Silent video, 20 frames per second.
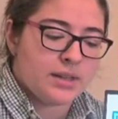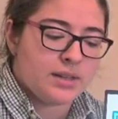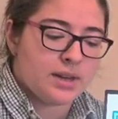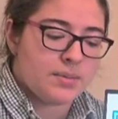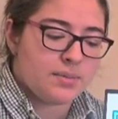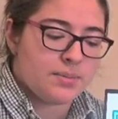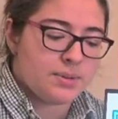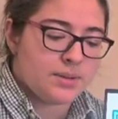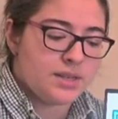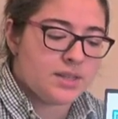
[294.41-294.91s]

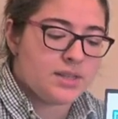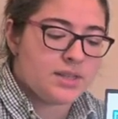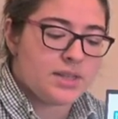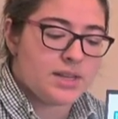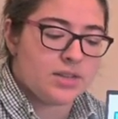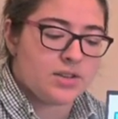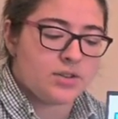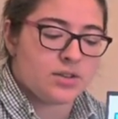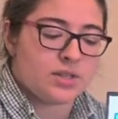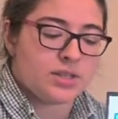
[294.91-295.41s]
companies
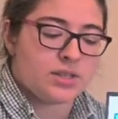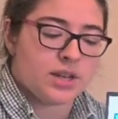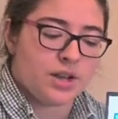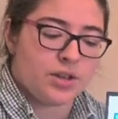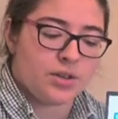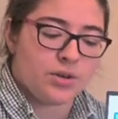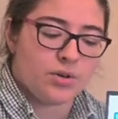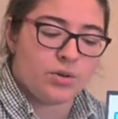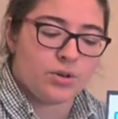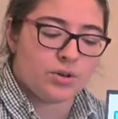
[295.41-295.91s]
either
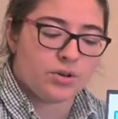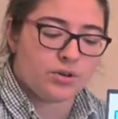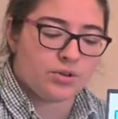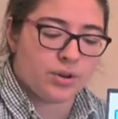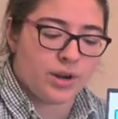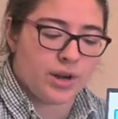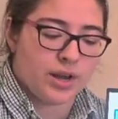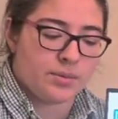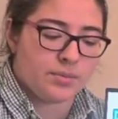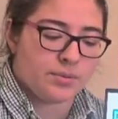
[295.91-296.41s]
sell the horseshoe
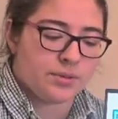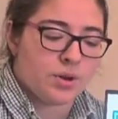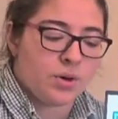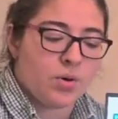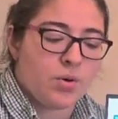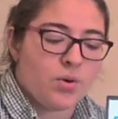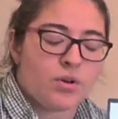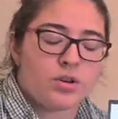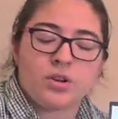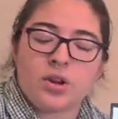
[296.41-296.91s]
crabs
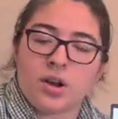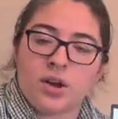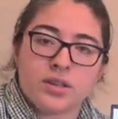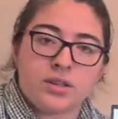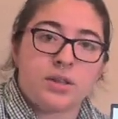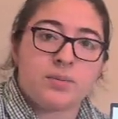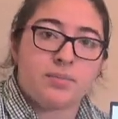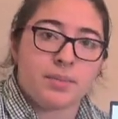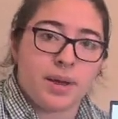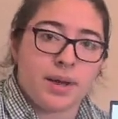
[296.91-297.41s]
or
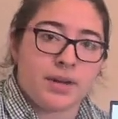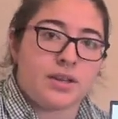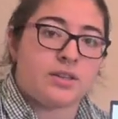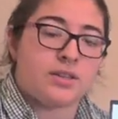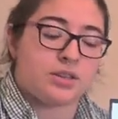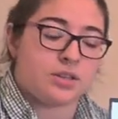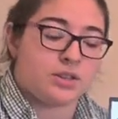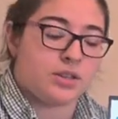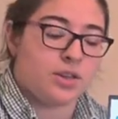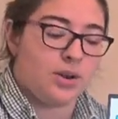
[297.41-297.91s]
toss them back
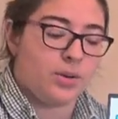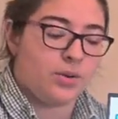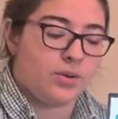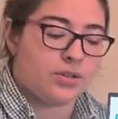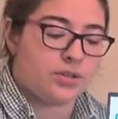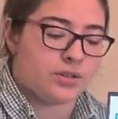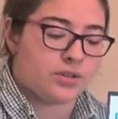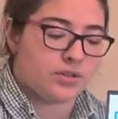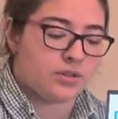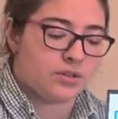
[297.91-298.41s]
into the
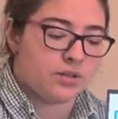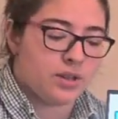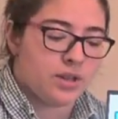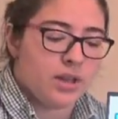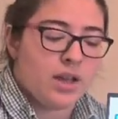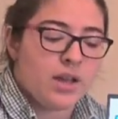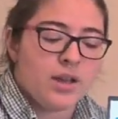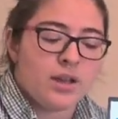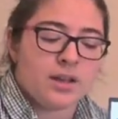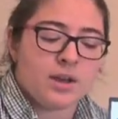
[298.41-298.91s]
ocean.
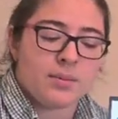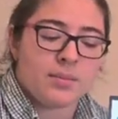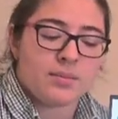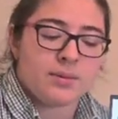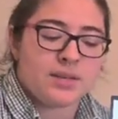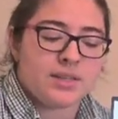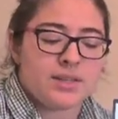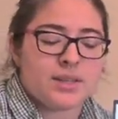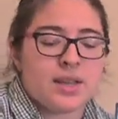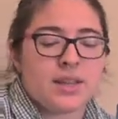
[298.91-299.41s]

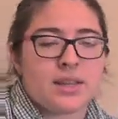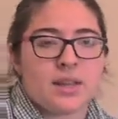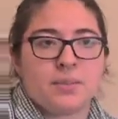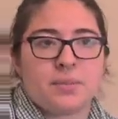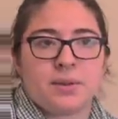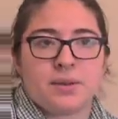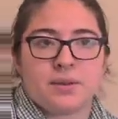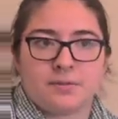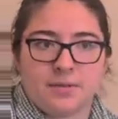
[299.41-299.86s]
Companies end up